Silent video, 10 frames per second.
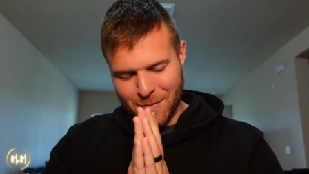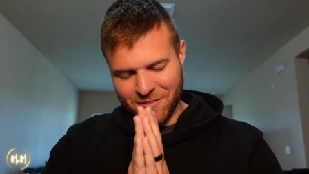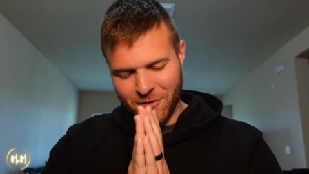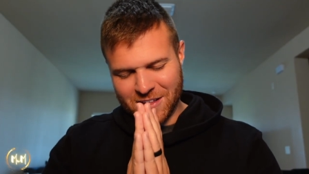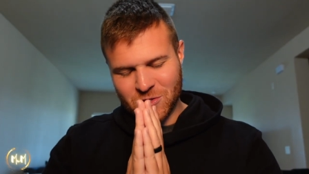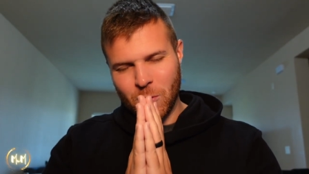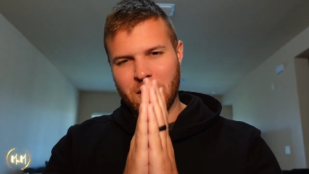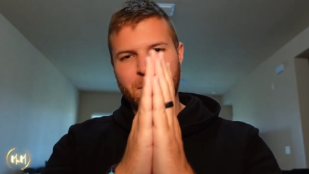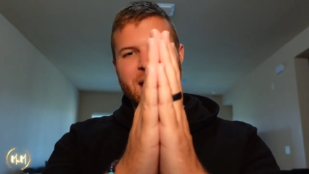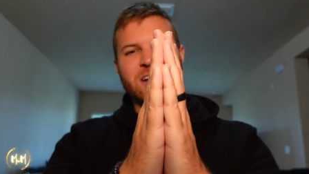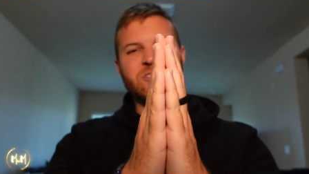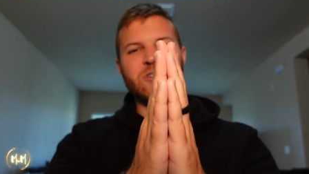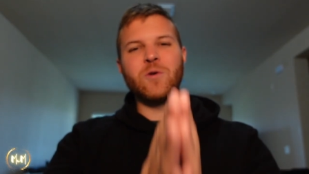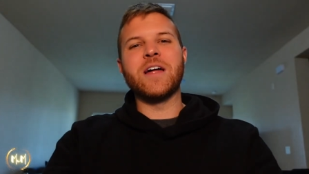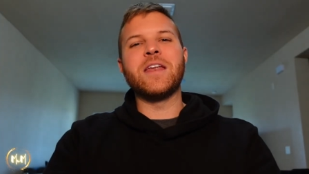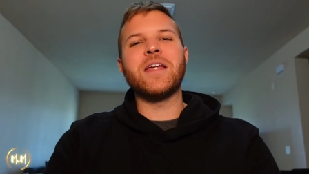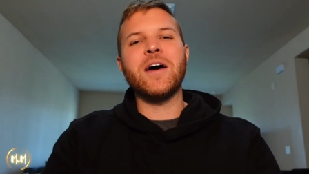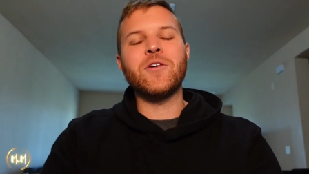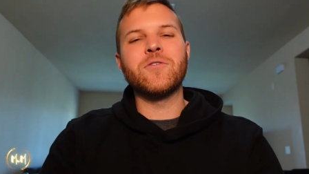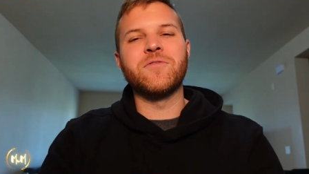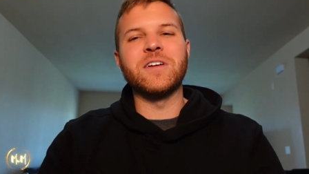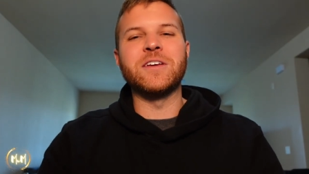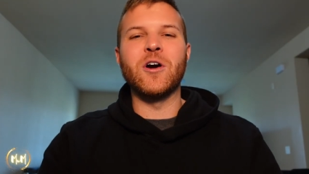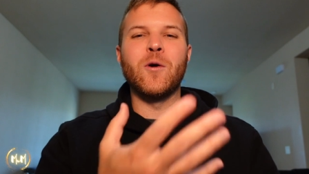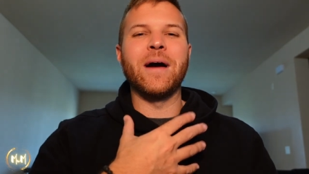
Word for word: my friends. Welcome back to another video.